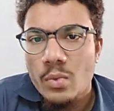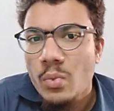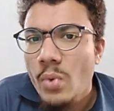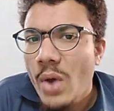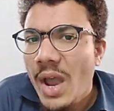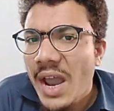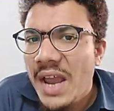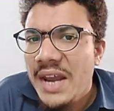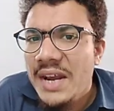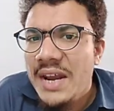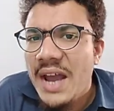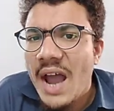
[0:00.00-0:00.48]

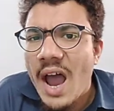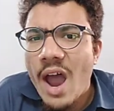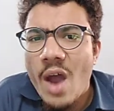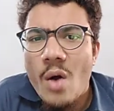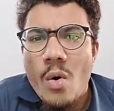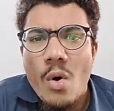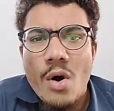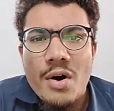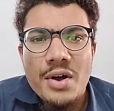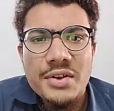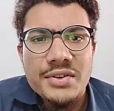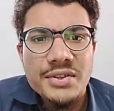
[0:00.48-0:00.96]
When I
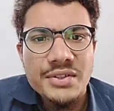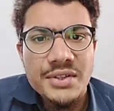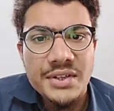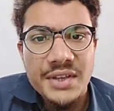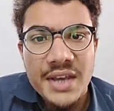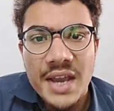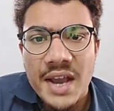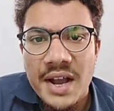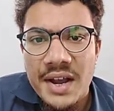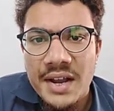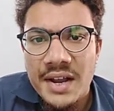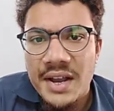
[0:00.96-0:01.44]
was
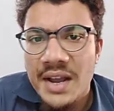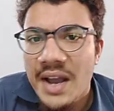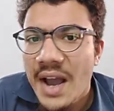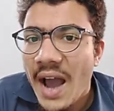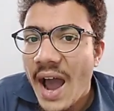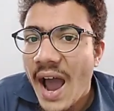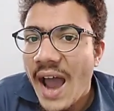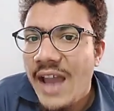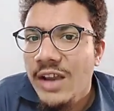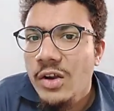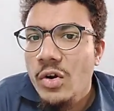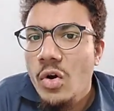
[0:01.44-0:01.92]
young
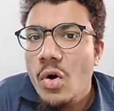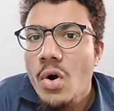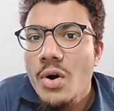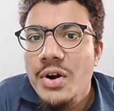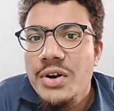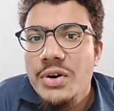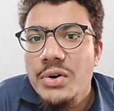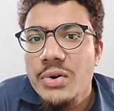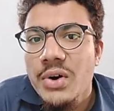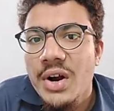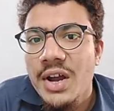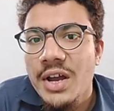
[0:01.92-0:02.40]
I
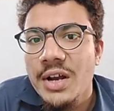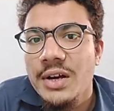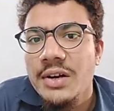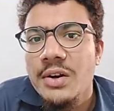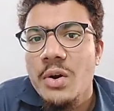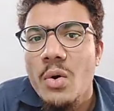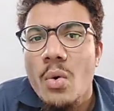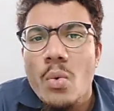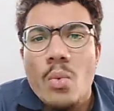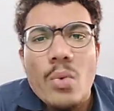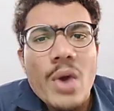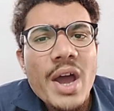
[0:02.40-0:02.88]
could run
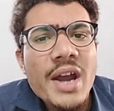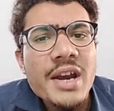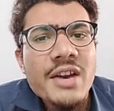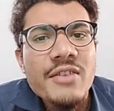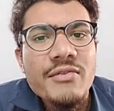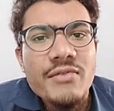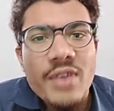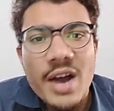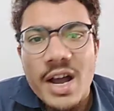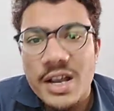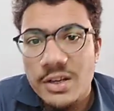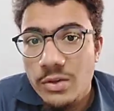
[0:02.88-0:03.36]
very
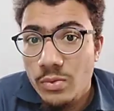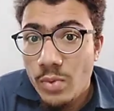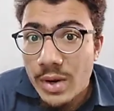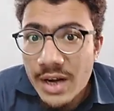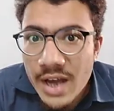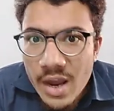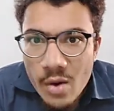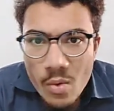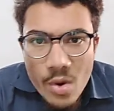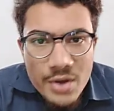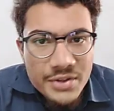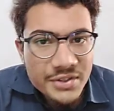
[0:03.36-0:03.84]
fast. When
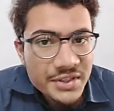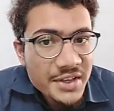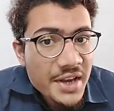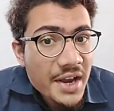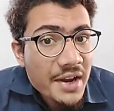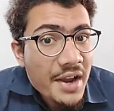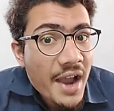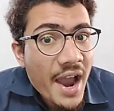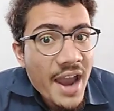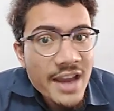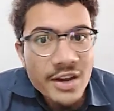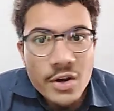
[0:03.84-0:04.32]
I was
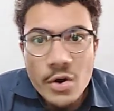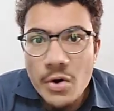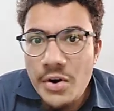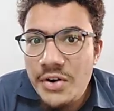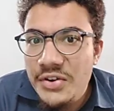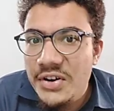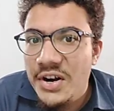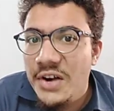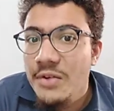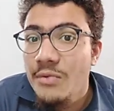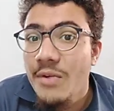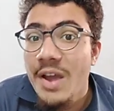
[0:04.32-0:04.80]
young I could
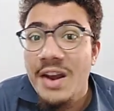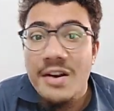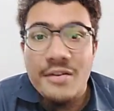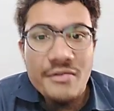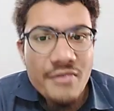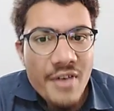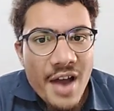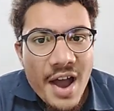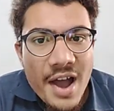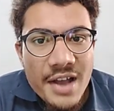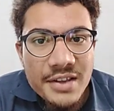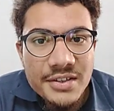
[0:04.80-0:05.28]
run very
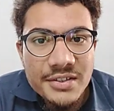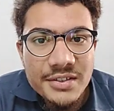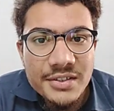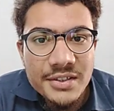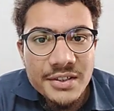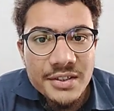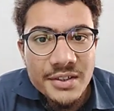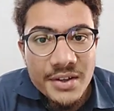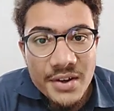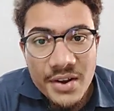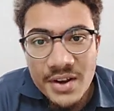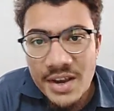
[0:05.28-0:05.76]
fast.
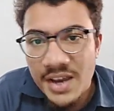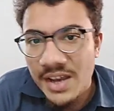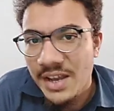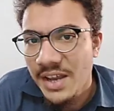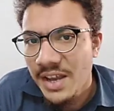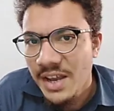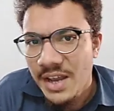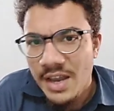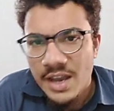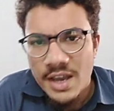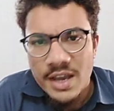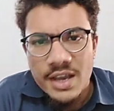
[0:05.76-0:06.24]
Okay,
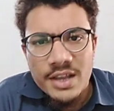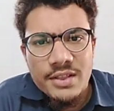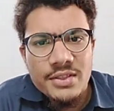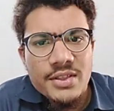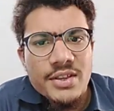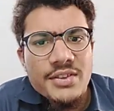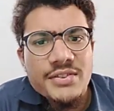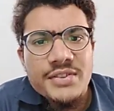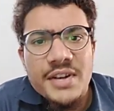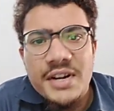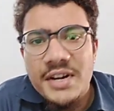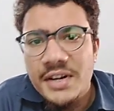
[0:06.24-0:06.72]
in
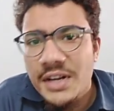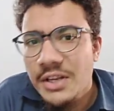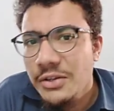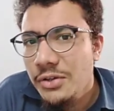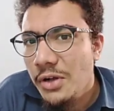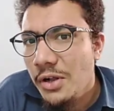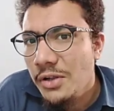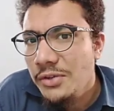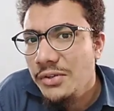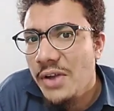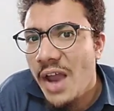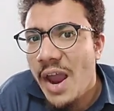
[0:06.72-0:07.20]
this sentence
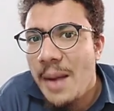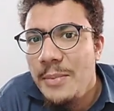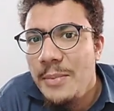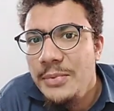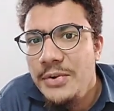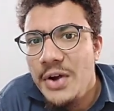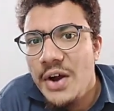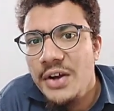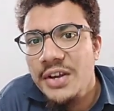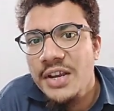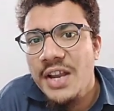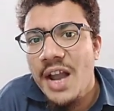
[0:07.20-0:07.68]
also I am
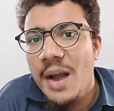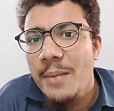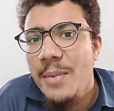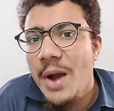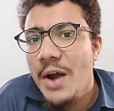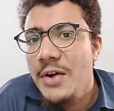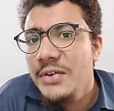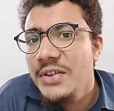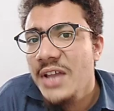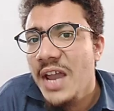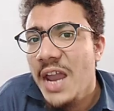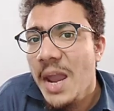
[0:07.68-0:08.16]
talking
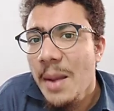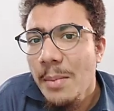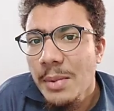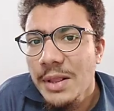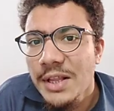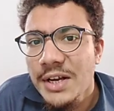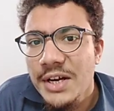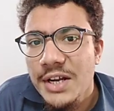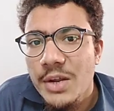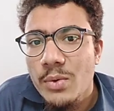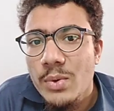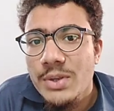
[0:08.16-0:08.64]
about the
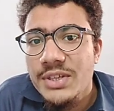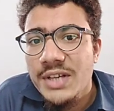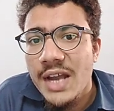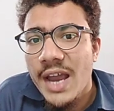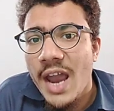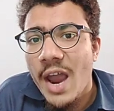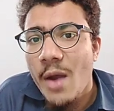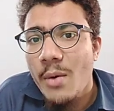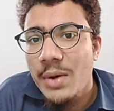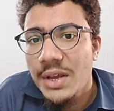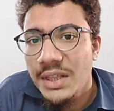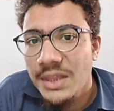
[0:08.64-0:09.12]
ability which I
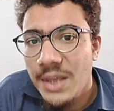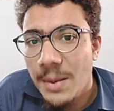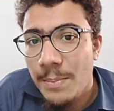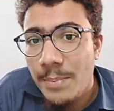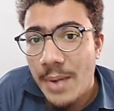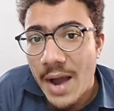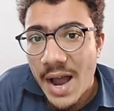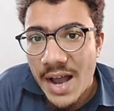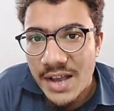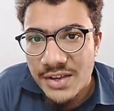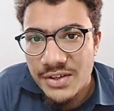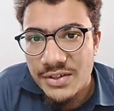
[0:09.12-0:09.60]
have in the
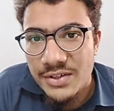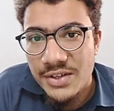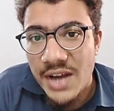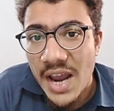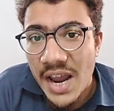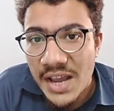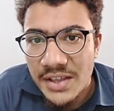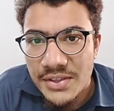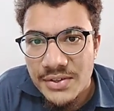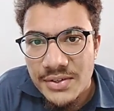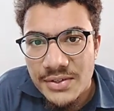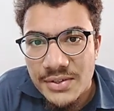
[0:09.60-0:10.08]
past
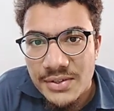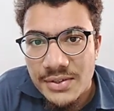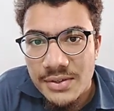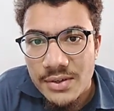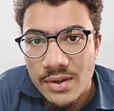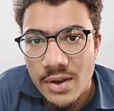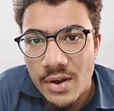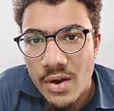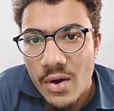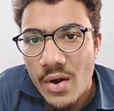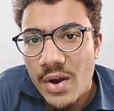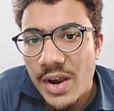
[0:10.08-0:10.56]
tense.
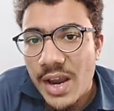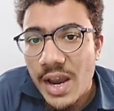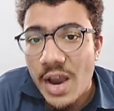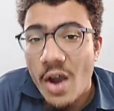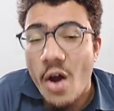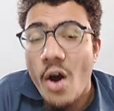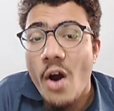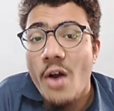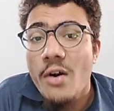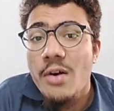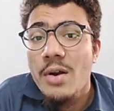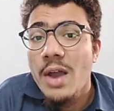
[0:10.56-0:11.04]
Okay,
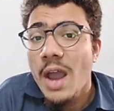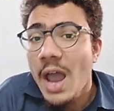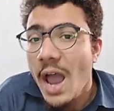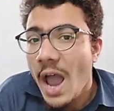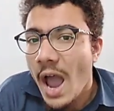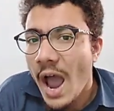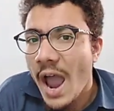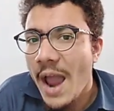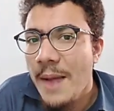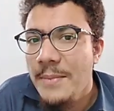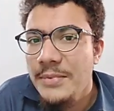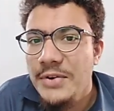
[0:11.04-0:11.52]
or
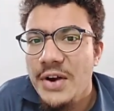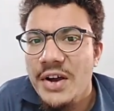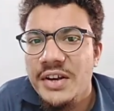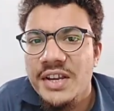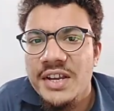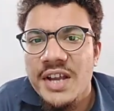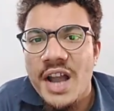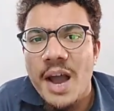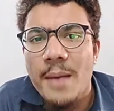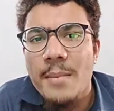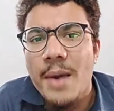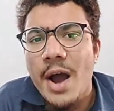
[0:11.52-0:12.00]
I am talking
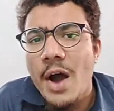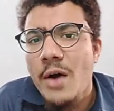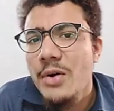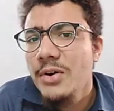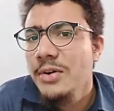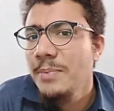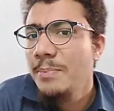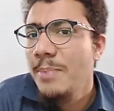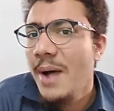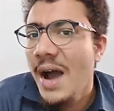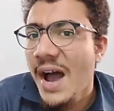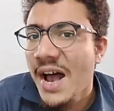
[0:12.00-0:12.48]

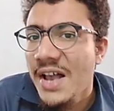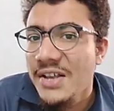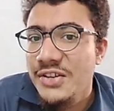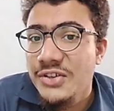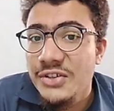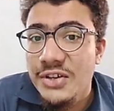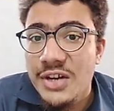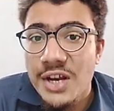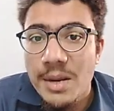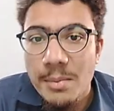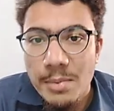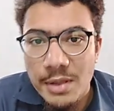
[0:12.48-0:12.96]
about
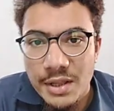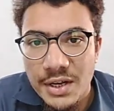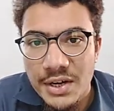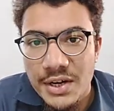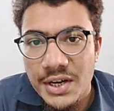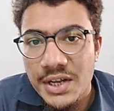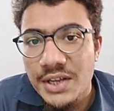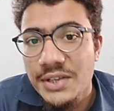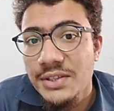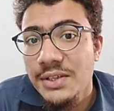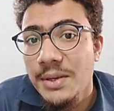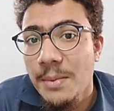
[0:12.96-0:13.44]
past
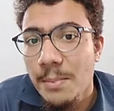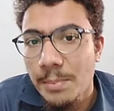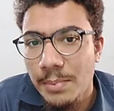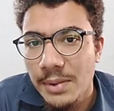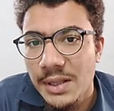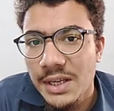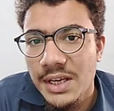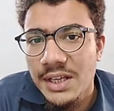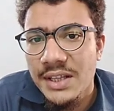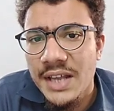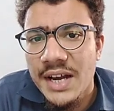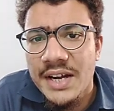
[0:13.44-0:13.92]
ability
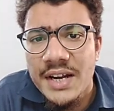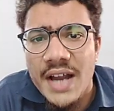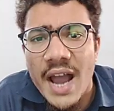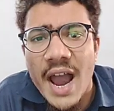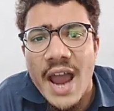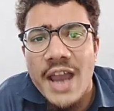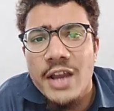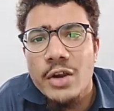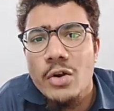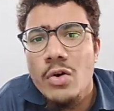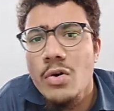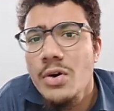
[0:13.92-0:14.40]
simply, that
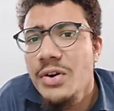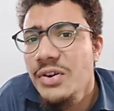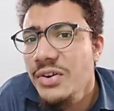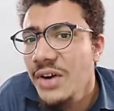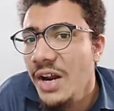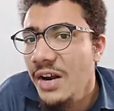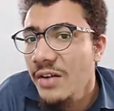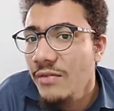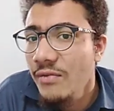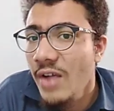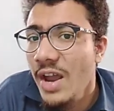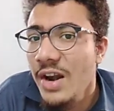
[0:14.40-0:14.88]
I could
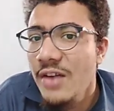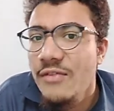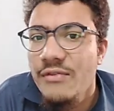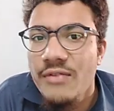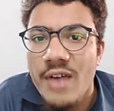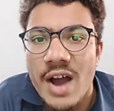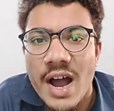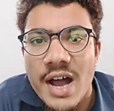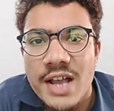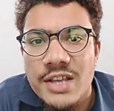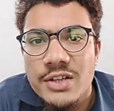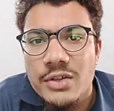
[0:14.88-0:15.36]
run very
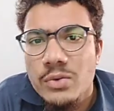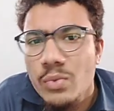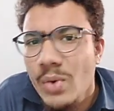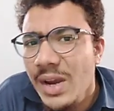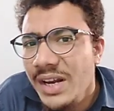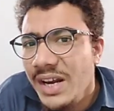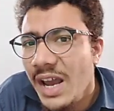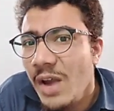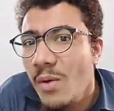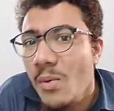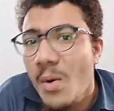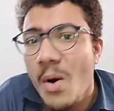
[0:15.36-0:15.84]
fast
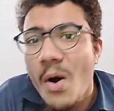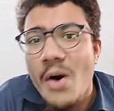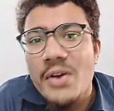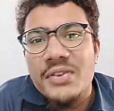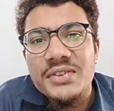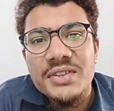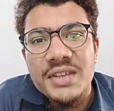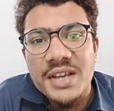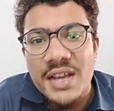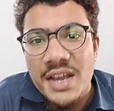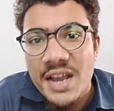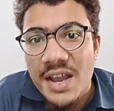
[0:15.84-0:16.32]
when I
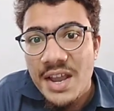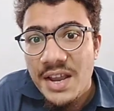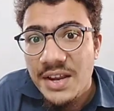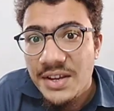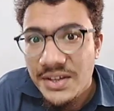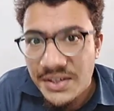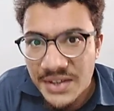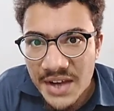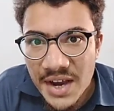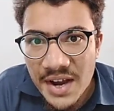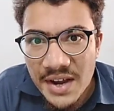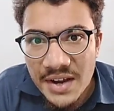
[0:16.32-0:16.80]
was
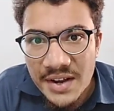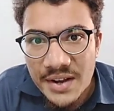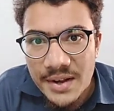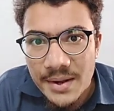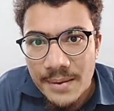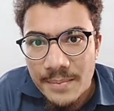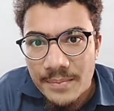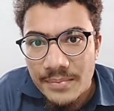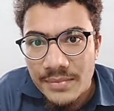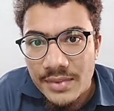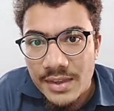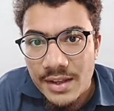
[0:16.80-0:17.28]
young.
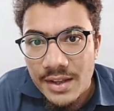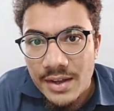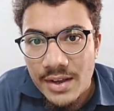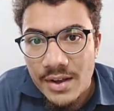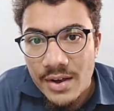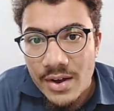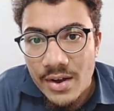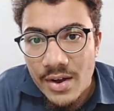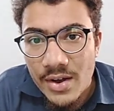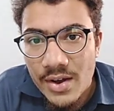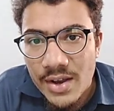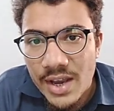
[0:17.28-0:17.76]

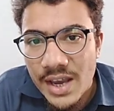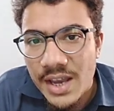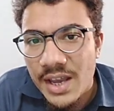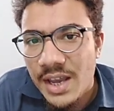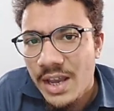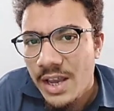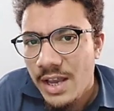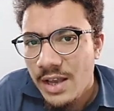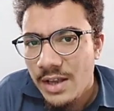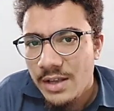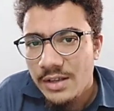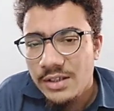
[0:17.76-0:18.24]
Okay,
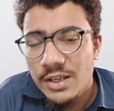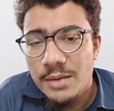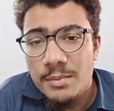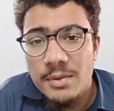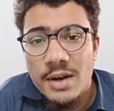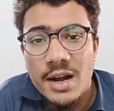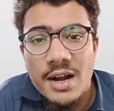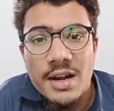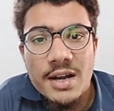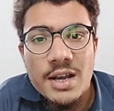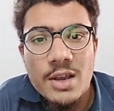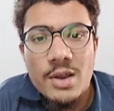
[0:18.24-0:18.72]

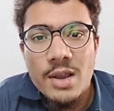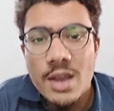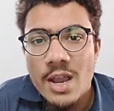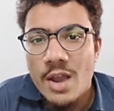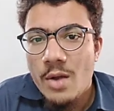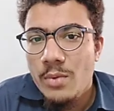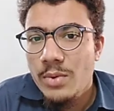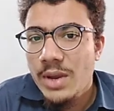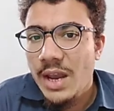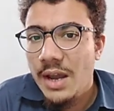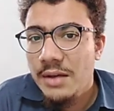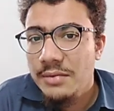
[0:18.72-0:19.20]
similarly
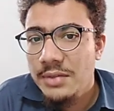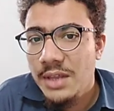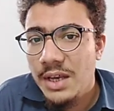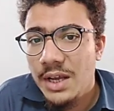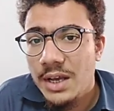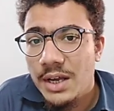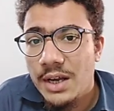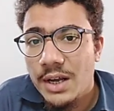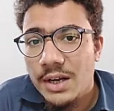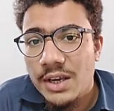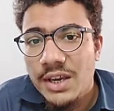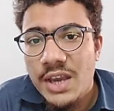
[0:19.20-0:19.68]
we have
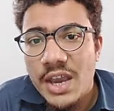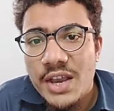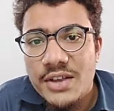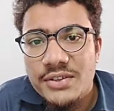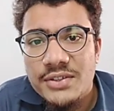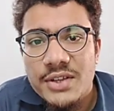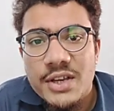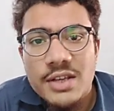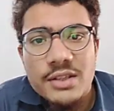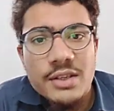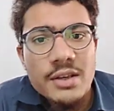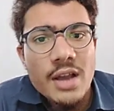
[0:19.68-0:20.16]
the
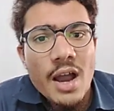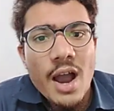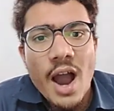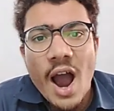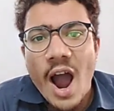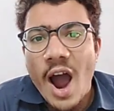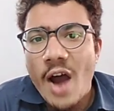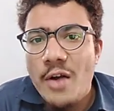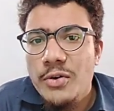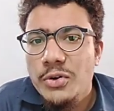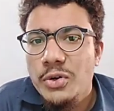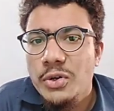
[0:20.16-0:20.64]
cases
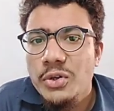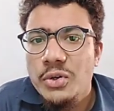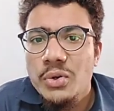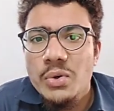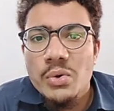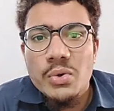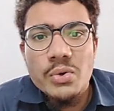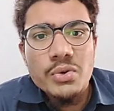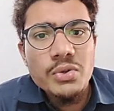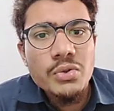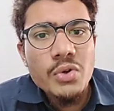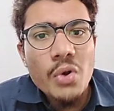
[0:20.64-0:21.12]
how to
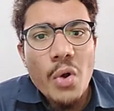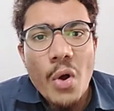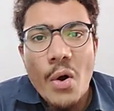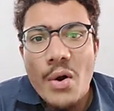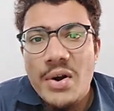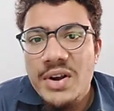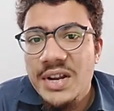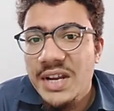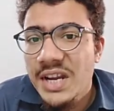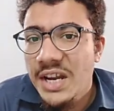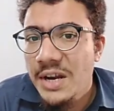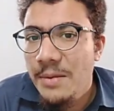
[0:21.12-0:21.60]
use
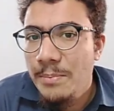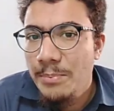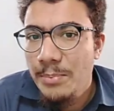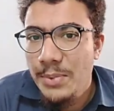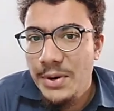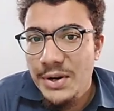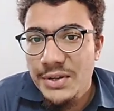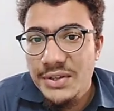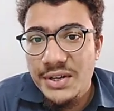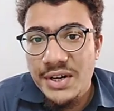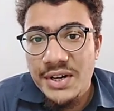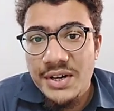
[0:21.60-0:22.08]
could in
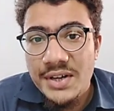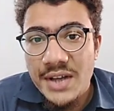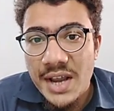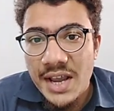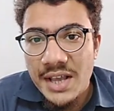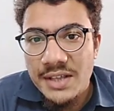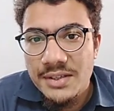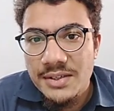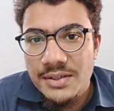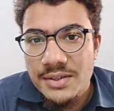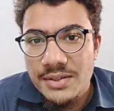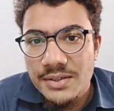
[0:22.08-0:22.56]
present
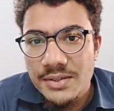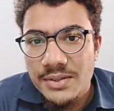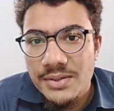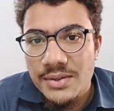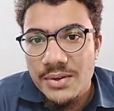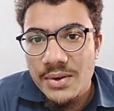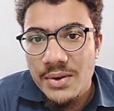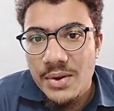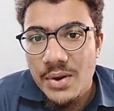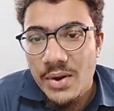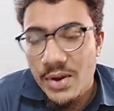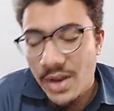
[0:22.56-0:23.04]

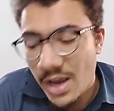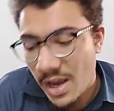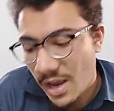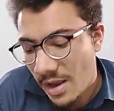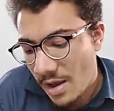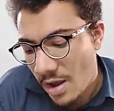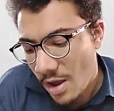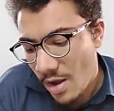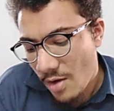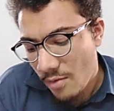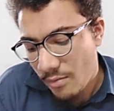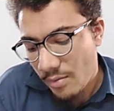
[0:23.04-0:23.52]
tense. Okay,
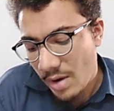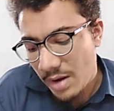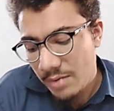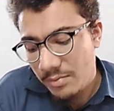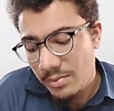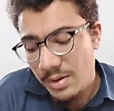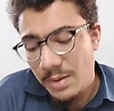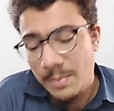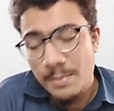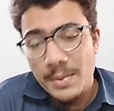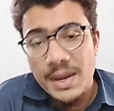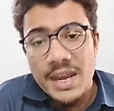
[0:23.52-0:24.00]
when
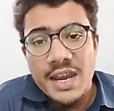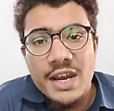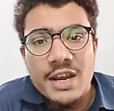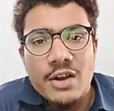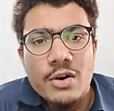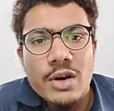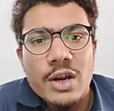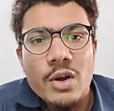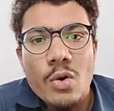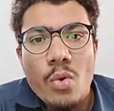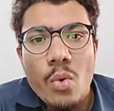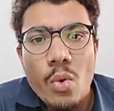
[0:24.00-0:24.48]
we make
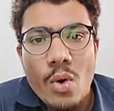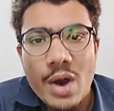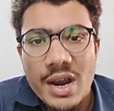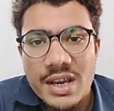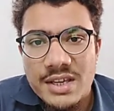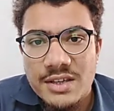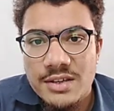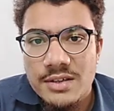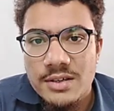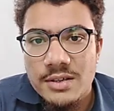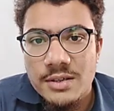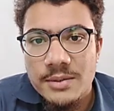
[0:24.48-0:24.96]

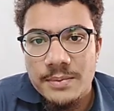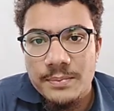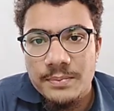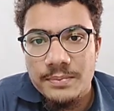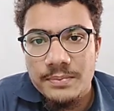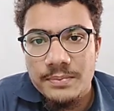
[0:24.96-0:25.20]
request,